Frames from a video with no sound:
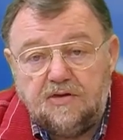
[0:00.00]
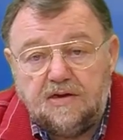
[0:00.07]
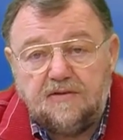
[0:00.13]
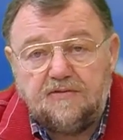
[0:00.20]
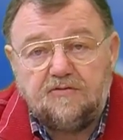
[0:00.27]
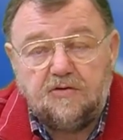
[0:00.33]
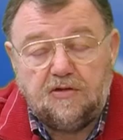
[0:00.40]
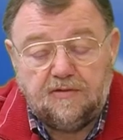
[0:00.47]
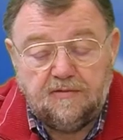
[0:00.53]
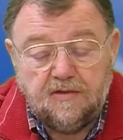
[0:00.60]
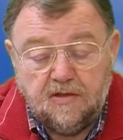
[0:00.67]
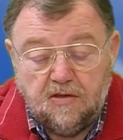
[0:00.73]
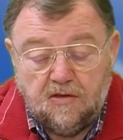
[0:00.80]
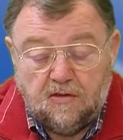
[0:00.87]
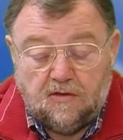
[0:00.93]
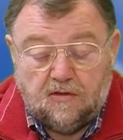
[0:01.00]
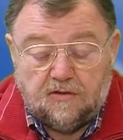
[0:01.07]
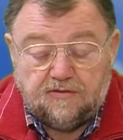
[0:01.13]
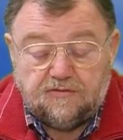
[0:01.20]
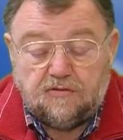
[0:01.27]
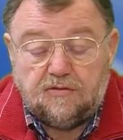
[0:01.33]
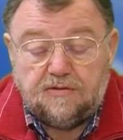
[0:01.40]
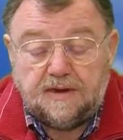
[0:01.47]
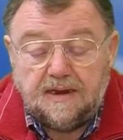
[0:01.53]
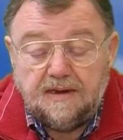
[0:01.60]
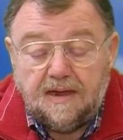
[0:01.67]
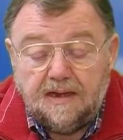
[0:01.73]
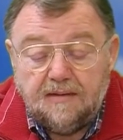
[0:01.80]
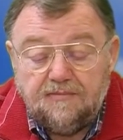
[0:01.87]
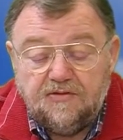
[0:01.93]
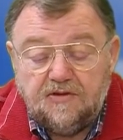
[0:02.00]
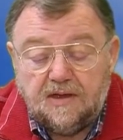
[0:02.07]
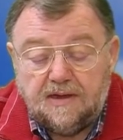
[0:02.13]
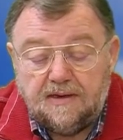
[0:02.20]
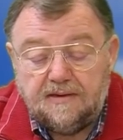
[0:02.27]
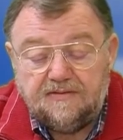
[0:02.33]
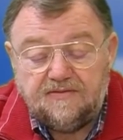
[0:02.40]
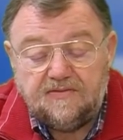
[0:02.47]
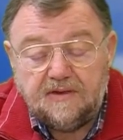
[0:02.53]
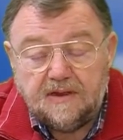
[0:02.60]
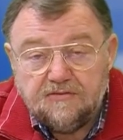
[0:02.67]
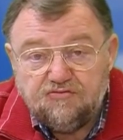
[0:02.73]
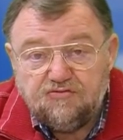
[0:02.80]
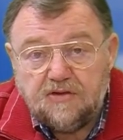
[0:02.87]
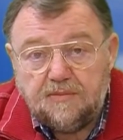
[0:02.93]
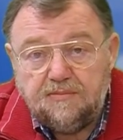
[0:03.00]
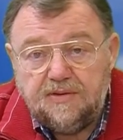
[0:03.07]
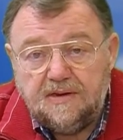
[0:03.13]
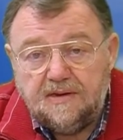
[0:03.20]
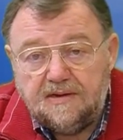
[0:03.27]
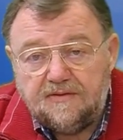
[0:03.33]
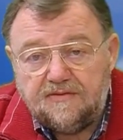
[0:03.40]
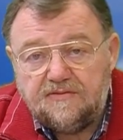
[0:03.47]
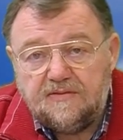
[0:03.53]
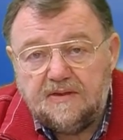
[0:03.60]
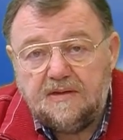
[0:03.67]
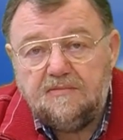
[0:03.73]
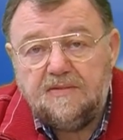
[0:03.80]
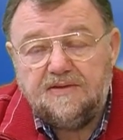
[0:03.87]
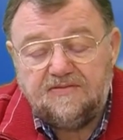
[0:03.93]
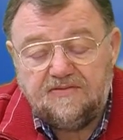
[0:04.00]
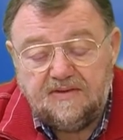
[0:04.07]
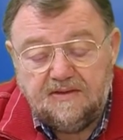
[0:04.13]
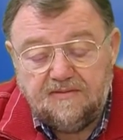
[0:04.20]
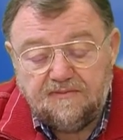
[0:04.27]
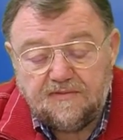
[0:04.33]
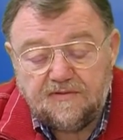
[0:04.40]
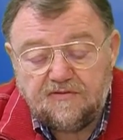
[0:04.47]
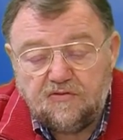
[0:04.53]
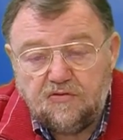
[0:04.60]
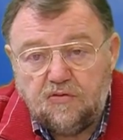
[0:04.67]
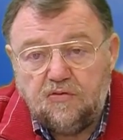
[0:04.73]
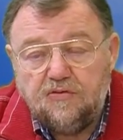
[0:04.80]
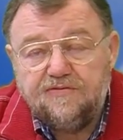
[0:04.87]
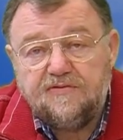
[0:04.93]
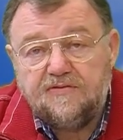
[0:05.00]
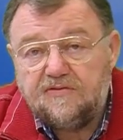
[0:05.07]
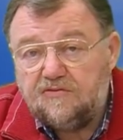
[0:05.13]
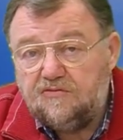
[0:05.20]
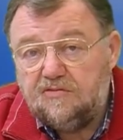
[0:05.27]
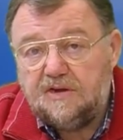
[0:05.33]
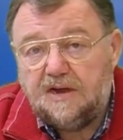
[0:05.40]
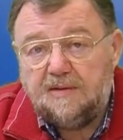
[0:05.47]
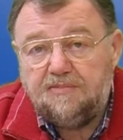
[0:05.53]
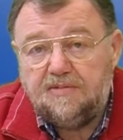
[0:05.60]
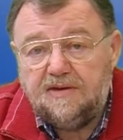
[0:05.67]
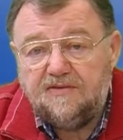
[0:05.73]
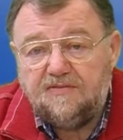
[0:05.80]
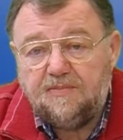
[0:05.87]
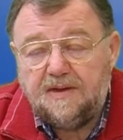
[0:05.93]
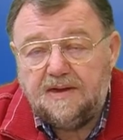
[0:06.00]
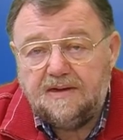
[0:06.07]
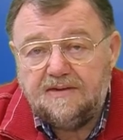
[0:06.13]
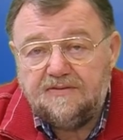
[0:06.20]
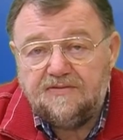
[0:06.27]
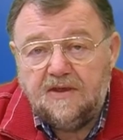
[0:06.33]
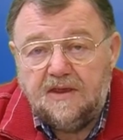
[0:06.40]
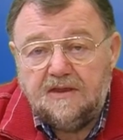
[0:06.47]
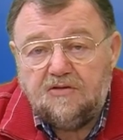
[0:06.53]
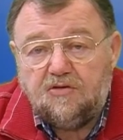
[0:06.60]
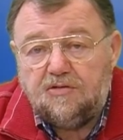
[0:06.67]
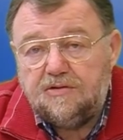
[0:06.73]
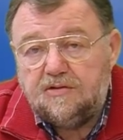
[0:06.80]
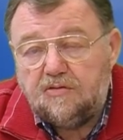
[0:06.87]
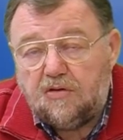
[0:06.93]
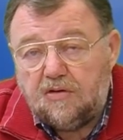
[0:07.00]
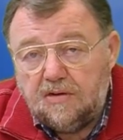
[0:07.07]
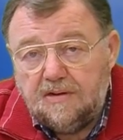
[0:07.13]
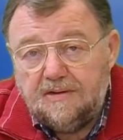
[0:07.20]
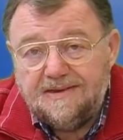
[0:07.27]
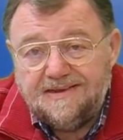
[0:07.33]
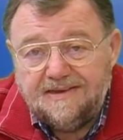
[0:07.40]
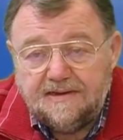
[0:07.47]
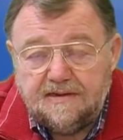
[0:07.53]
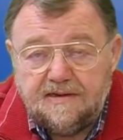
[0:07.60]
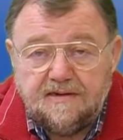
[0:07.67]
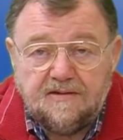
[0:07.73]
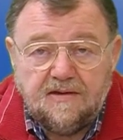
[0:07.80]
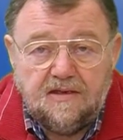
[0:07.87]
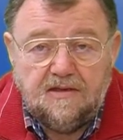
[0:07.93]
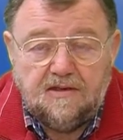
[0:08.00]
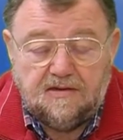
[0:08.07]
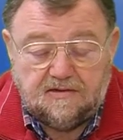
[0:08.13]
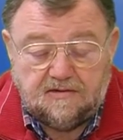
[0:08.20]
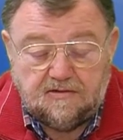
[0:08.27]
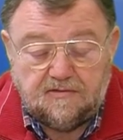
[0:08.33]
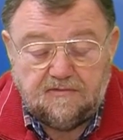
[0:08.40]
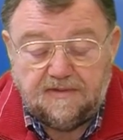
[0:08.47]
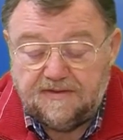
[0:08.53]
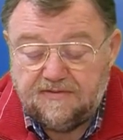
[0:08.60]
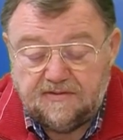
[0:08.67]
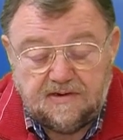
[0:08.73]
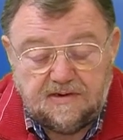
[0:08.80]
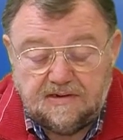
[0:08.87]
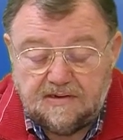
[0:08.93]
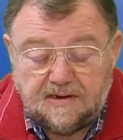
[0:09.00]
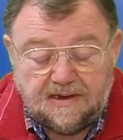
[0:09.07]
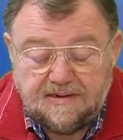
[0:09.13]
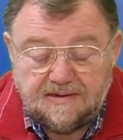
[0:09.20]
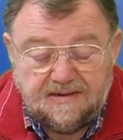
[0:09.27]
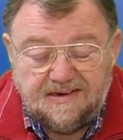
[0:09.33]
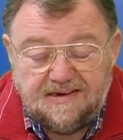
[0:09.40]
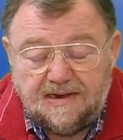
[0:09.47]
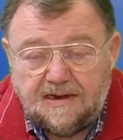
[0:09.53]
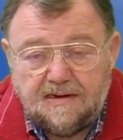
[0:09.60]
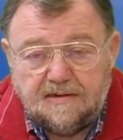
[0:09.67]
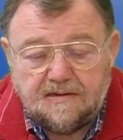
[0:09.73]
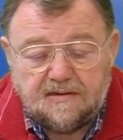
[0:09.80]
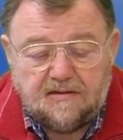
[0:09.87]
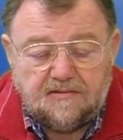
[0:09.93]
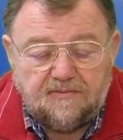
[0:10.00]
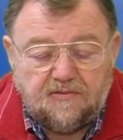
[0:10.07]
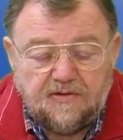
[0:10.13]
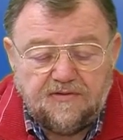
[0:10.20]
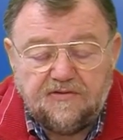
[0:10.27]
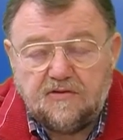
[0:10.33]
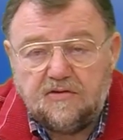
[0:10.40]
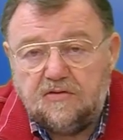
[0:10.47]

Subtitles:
So then you have a very massive, stable, big, good, readable control device, which should be in every shop, and all people who have a